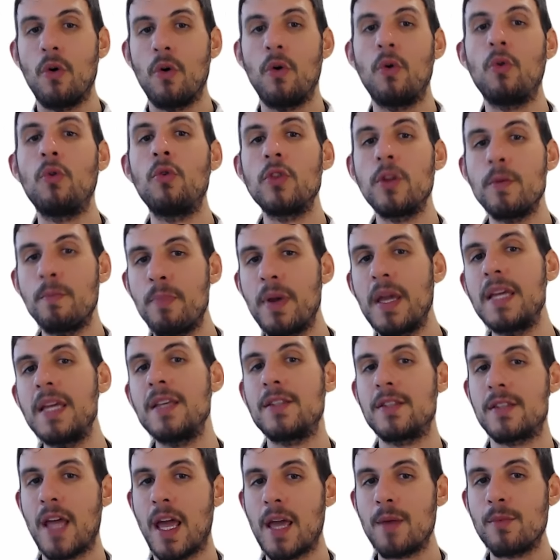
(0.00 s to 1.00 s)
All the P
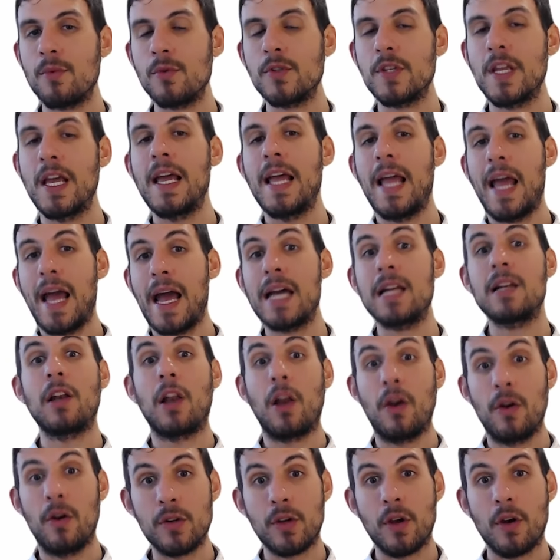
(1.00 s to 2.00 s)
stables had
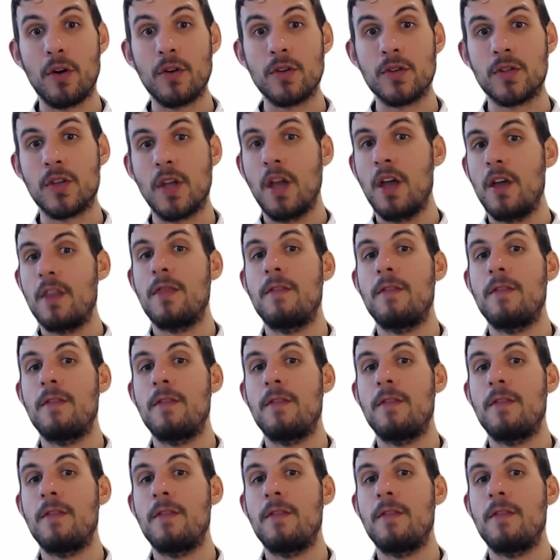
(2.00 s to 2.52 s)
logos.